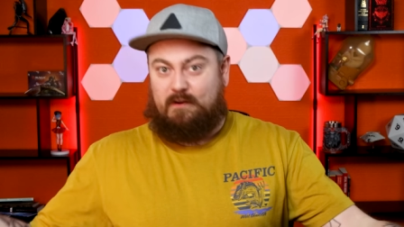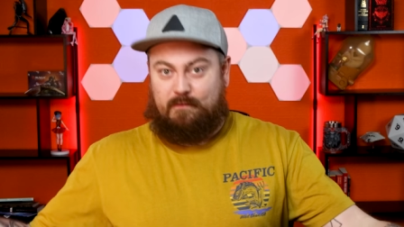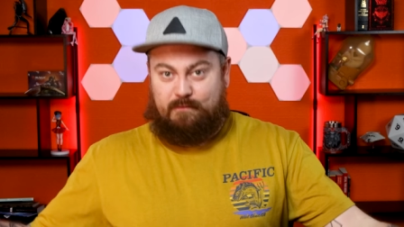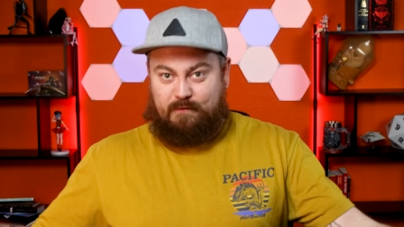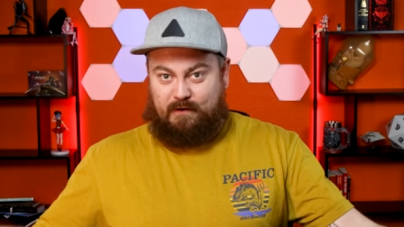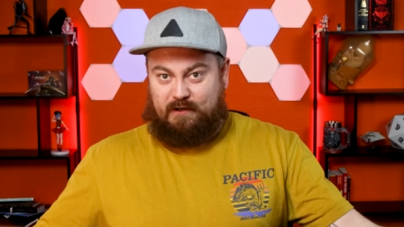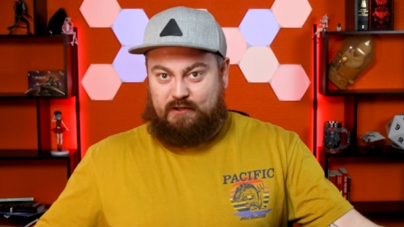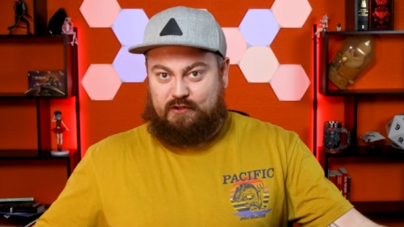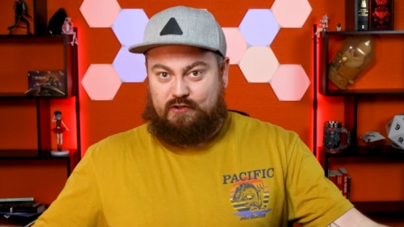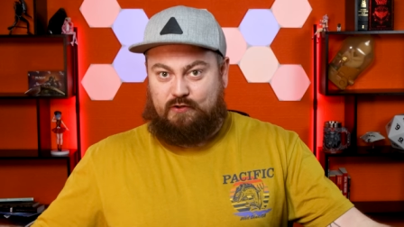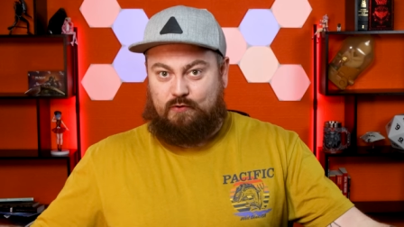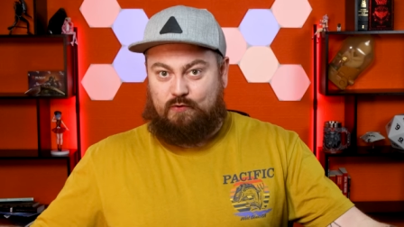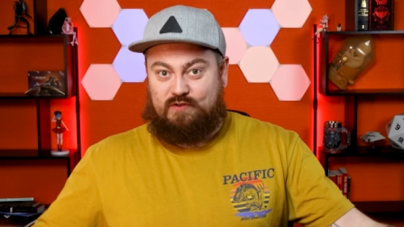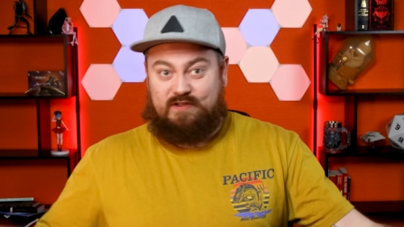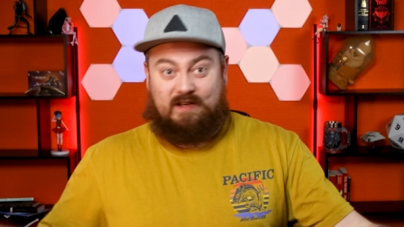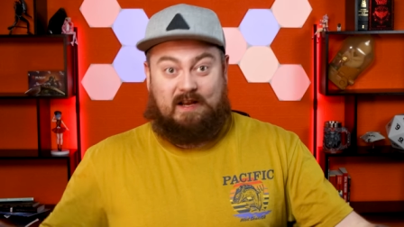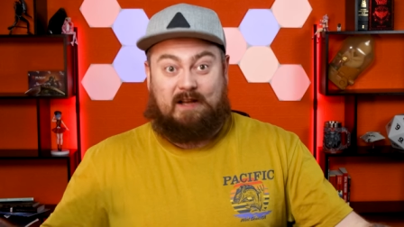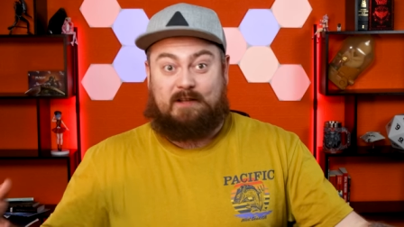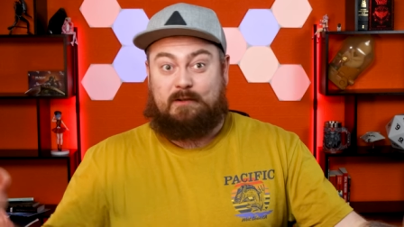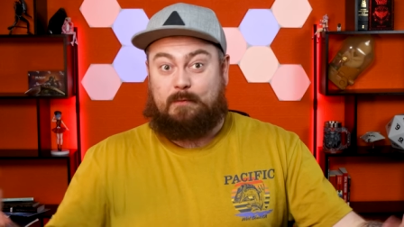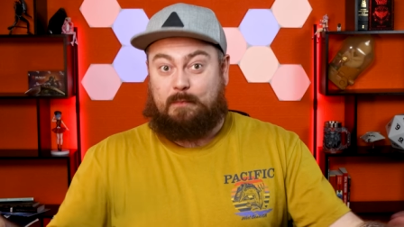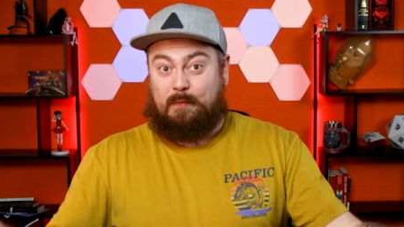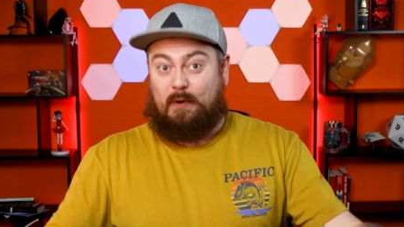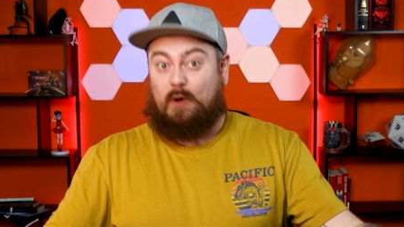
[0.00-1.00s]
officials
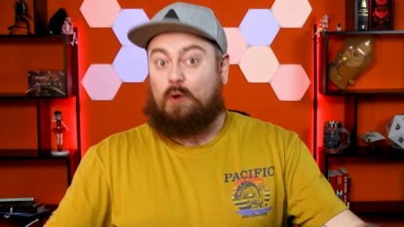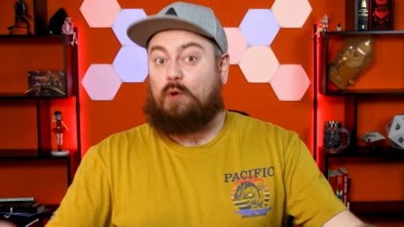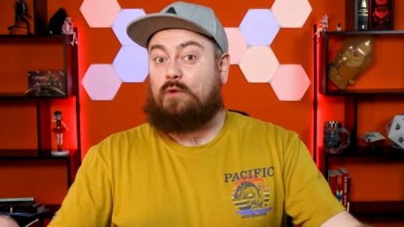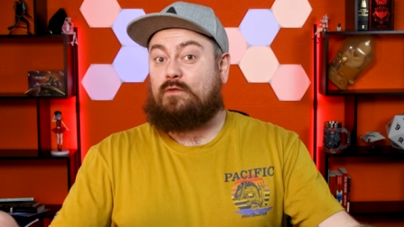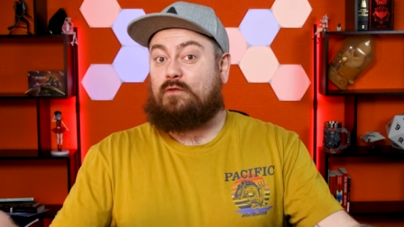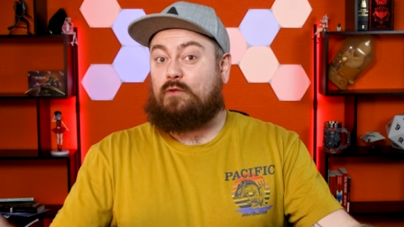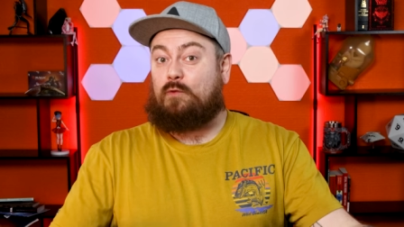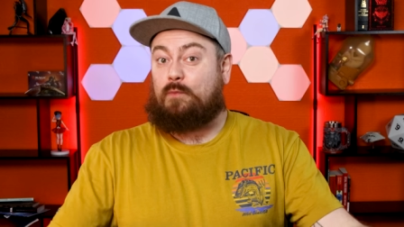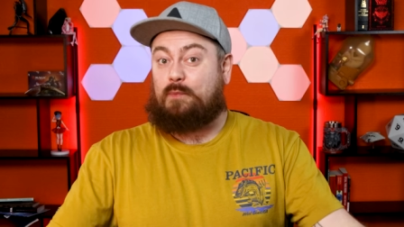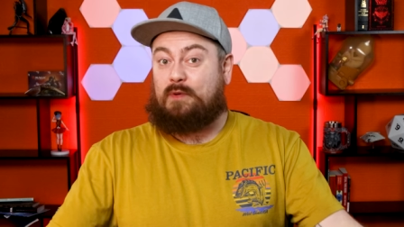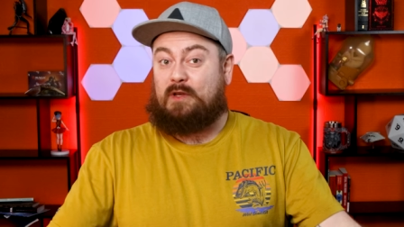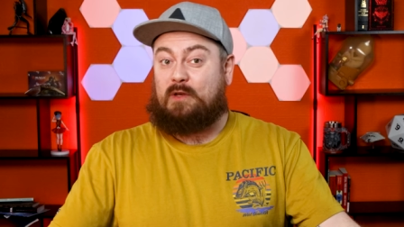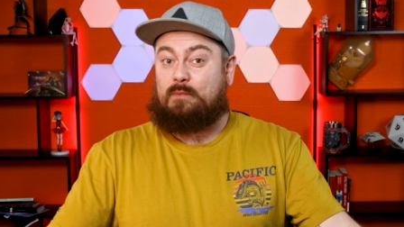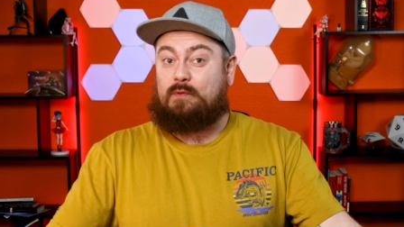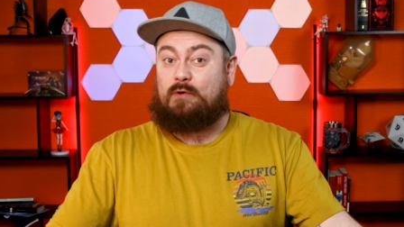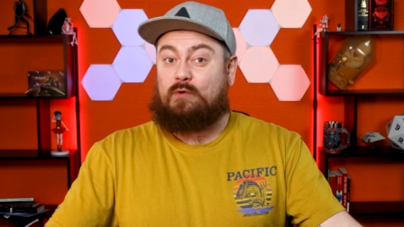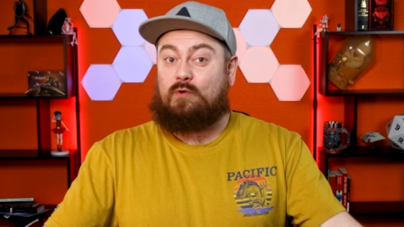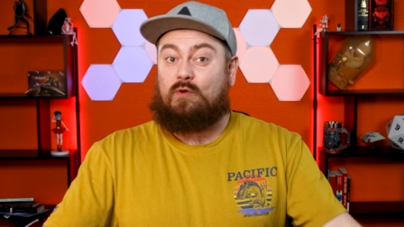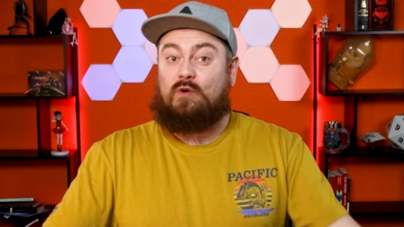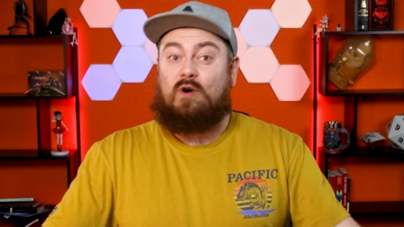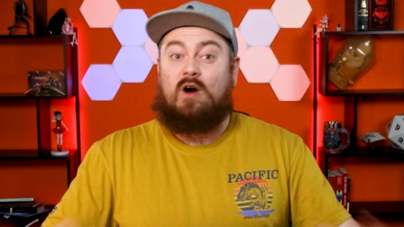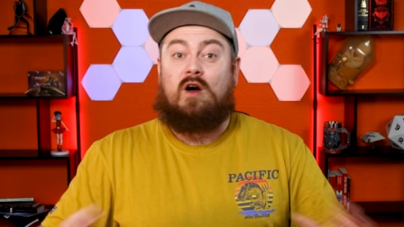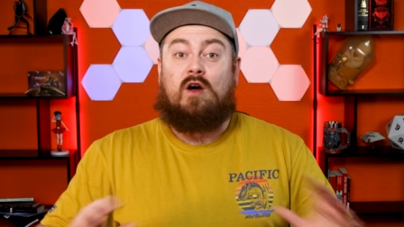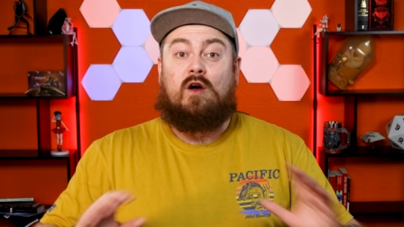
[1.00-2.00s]
and powerful
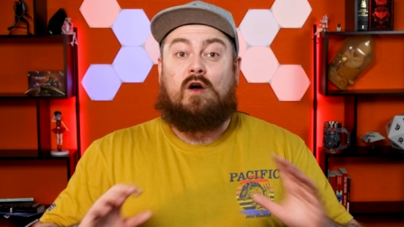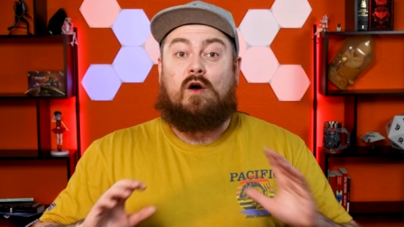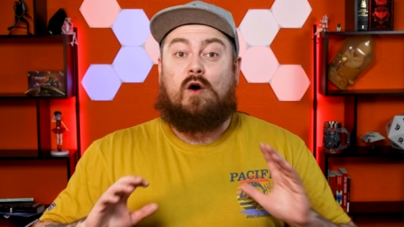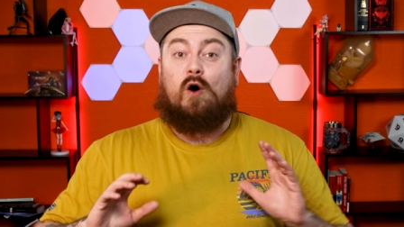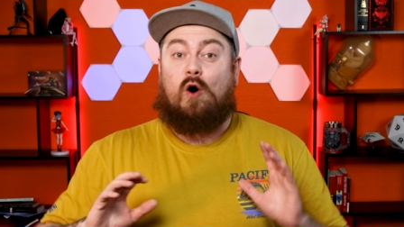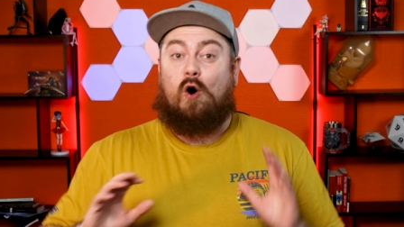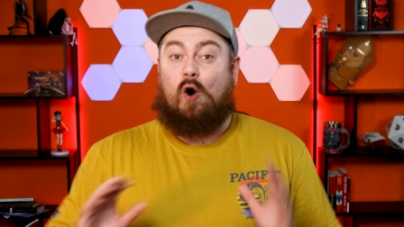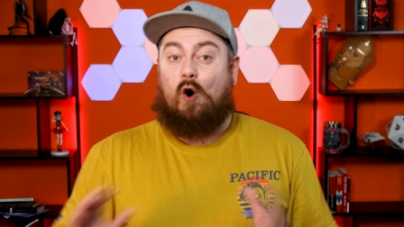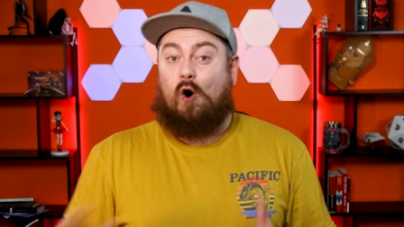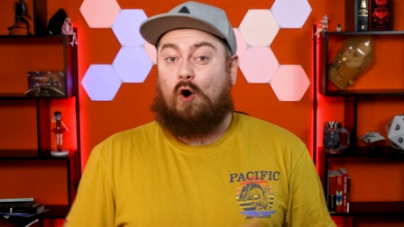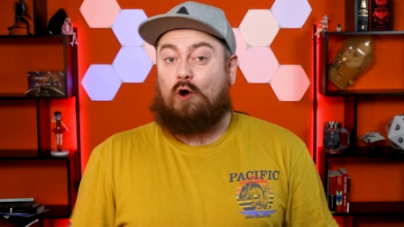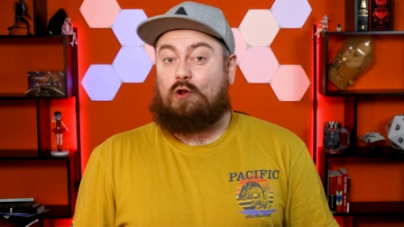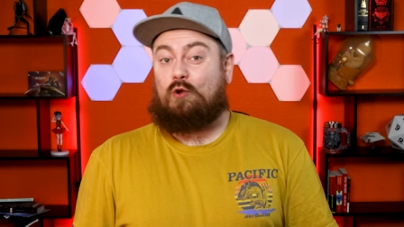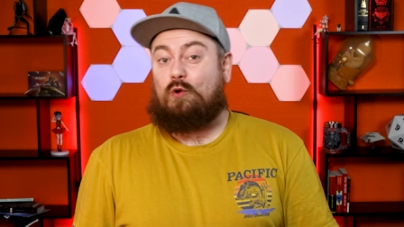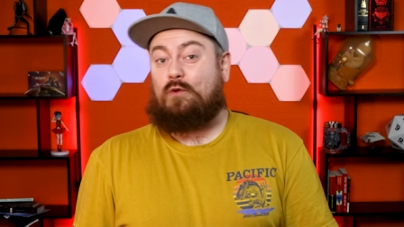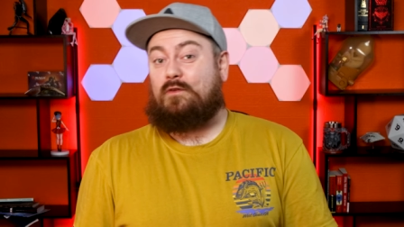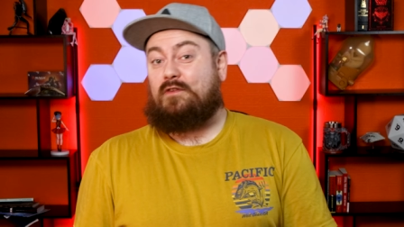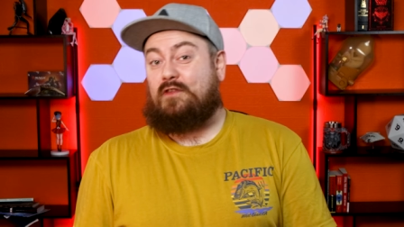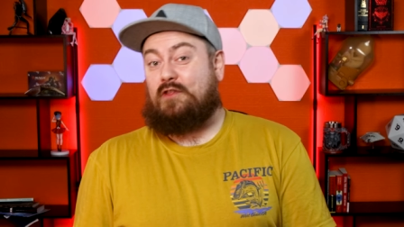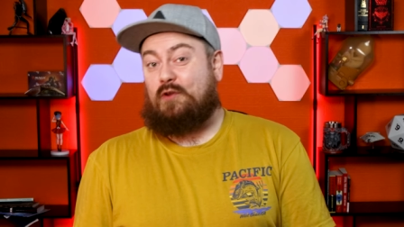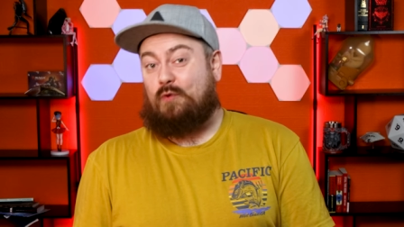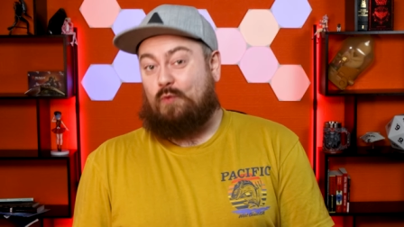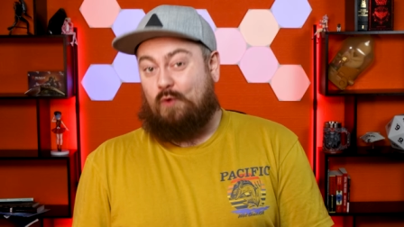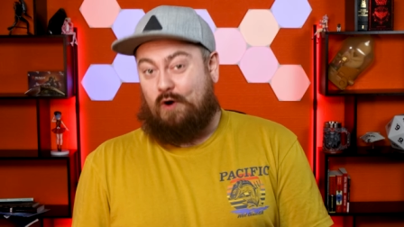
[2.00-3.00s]
people all
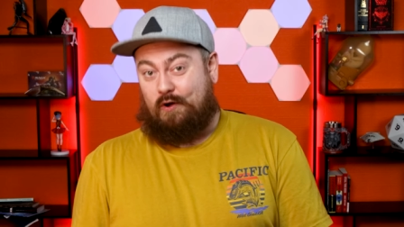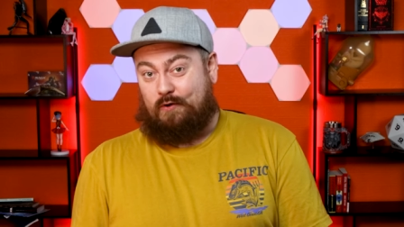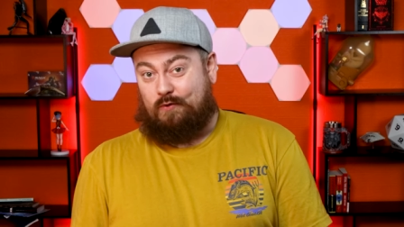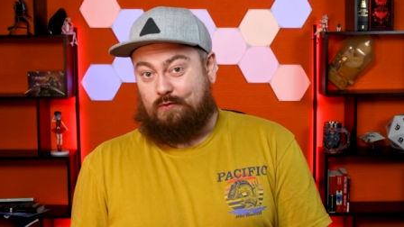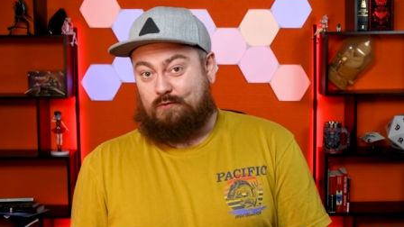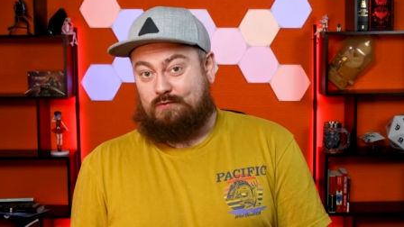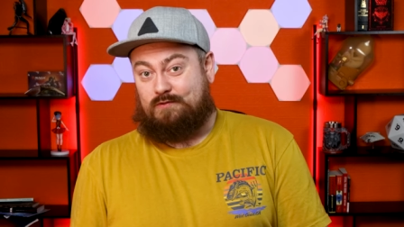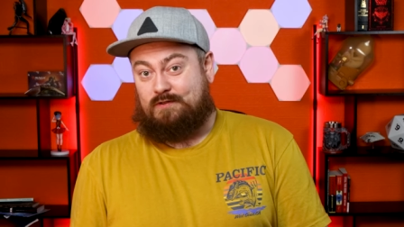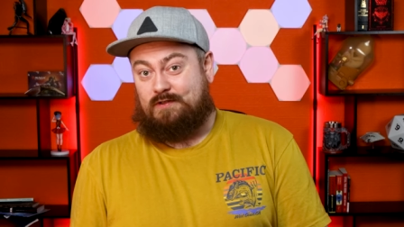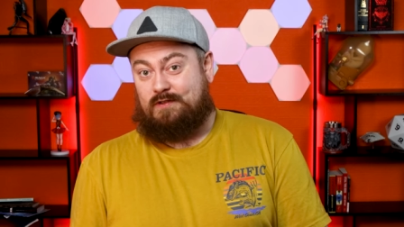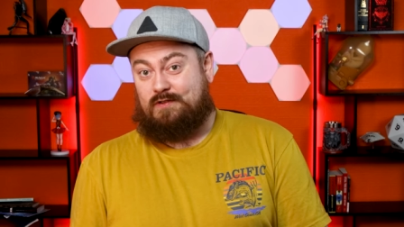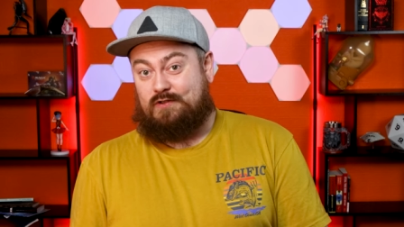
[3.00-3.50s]
over the world.